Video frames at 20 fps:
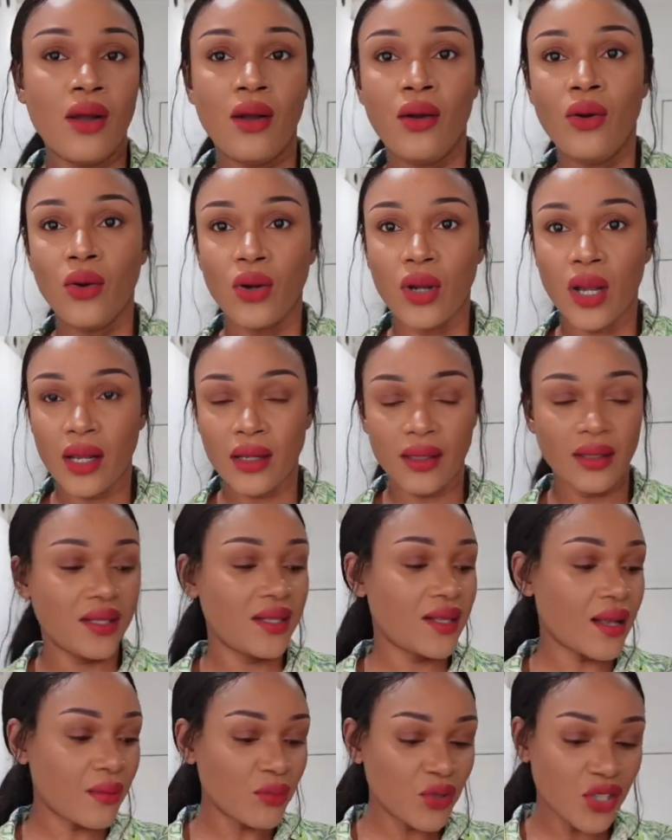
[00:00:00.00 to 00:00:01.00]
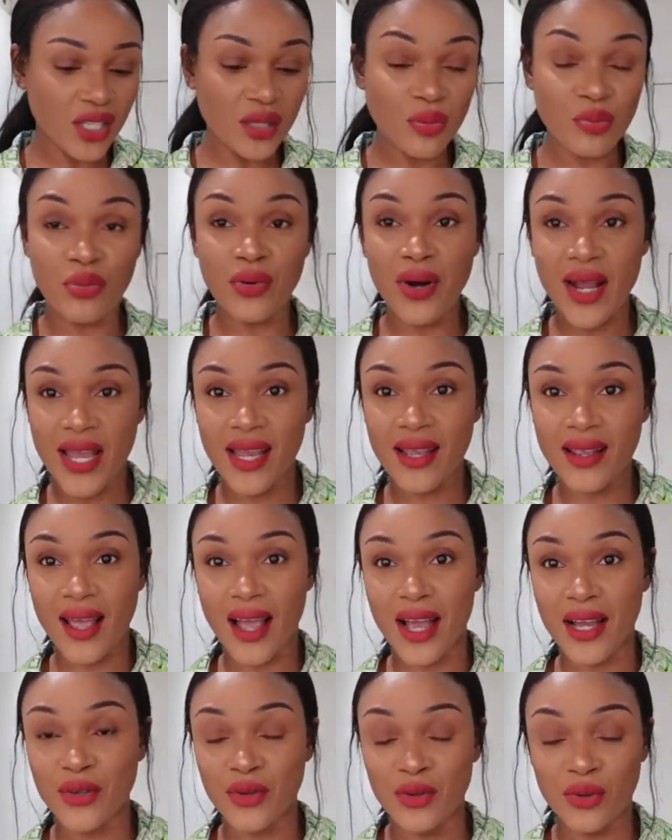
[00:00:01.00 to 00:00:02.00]
Oh guys, I'm just praying
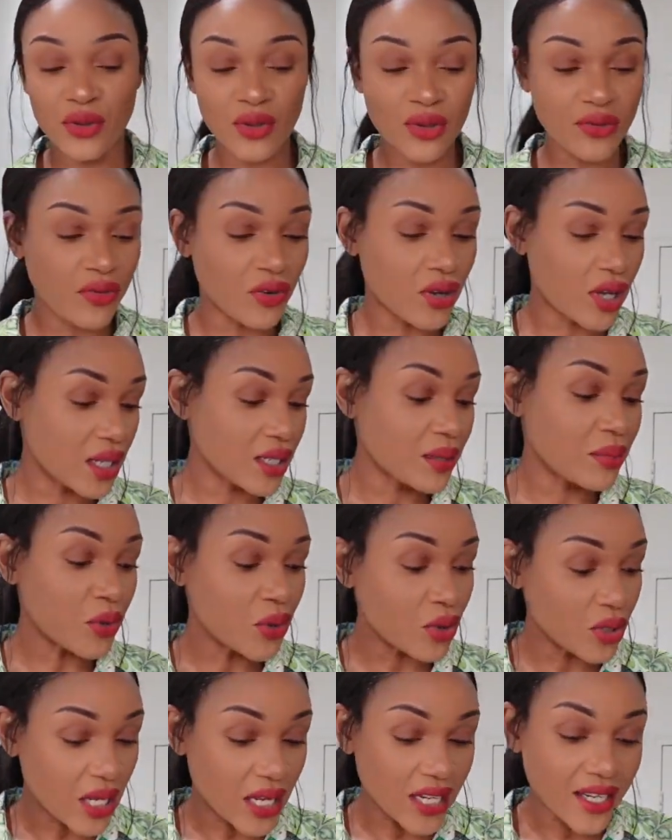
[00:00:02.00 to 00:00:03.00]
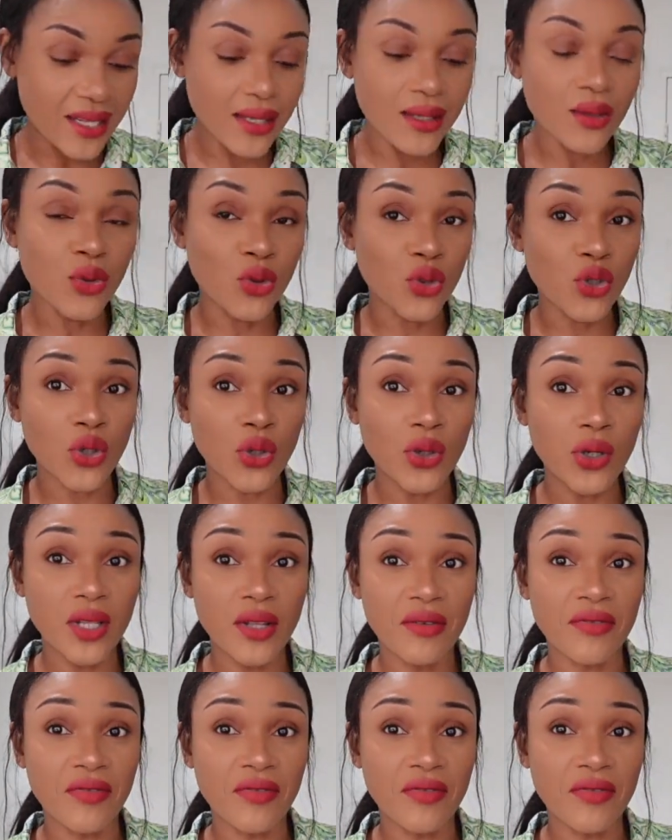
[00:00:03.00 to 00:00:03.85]
that I do not forget, because I need to show you the